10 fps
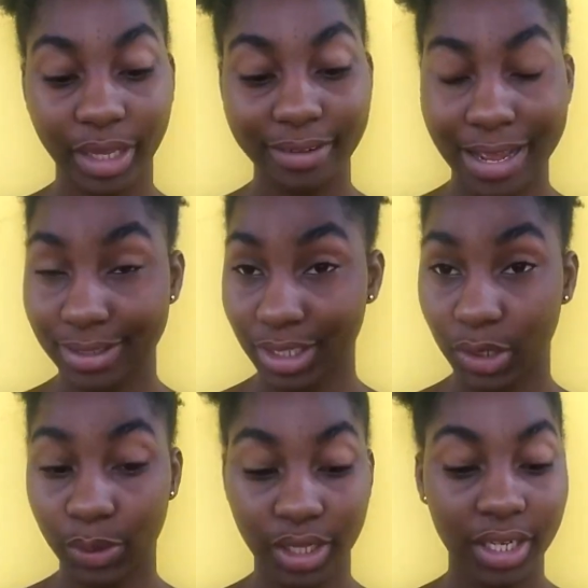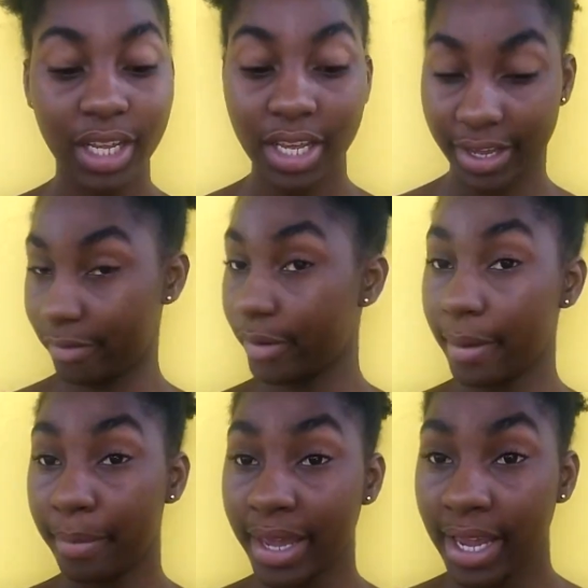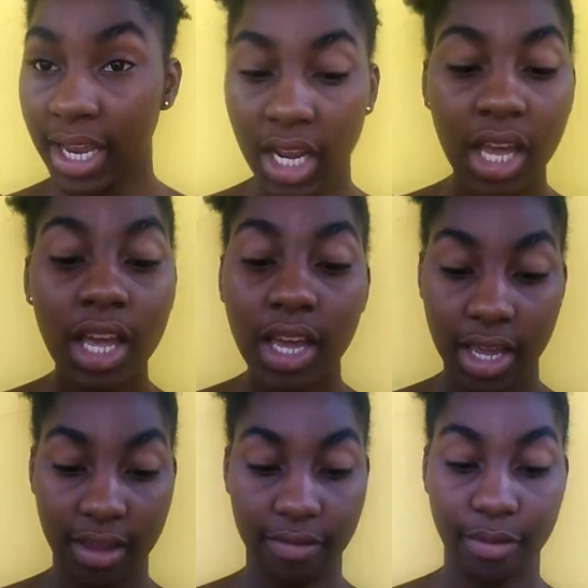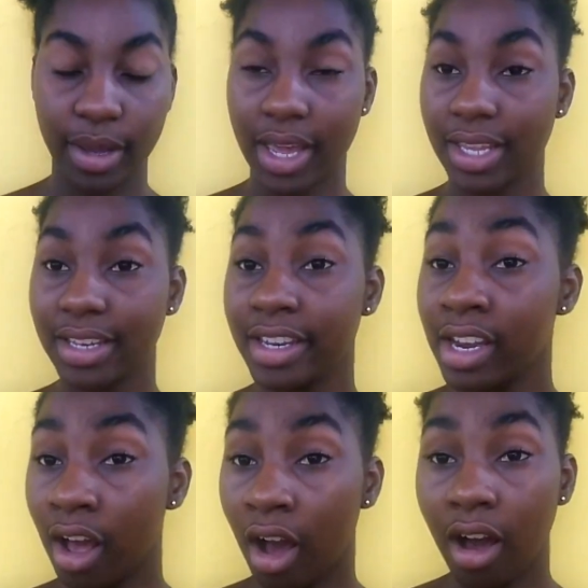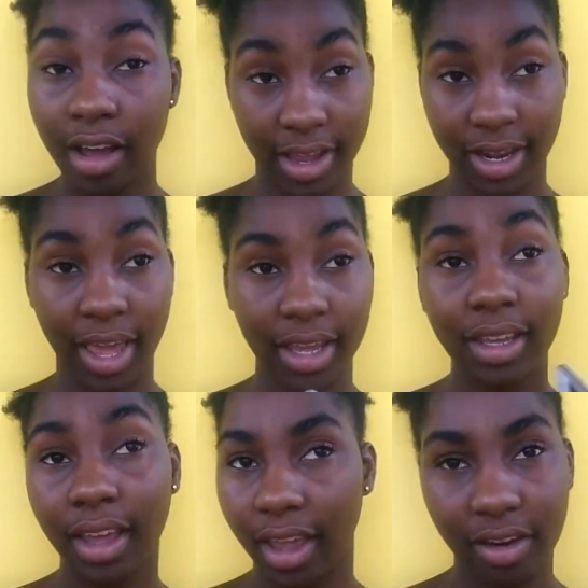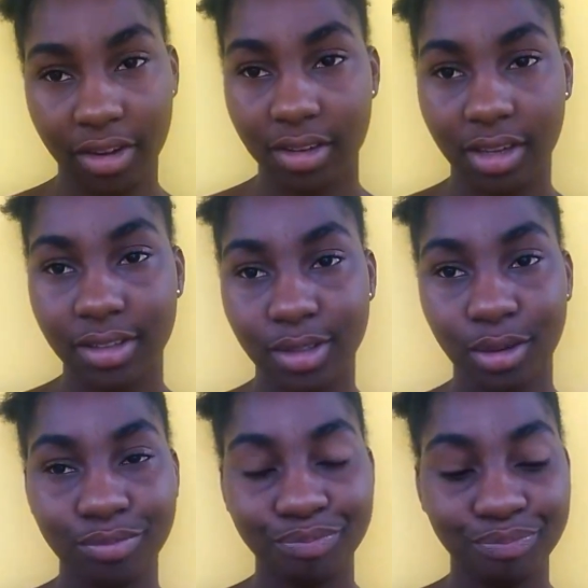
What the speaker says: that's including if we're bed, if we're eat dinner, like everything. So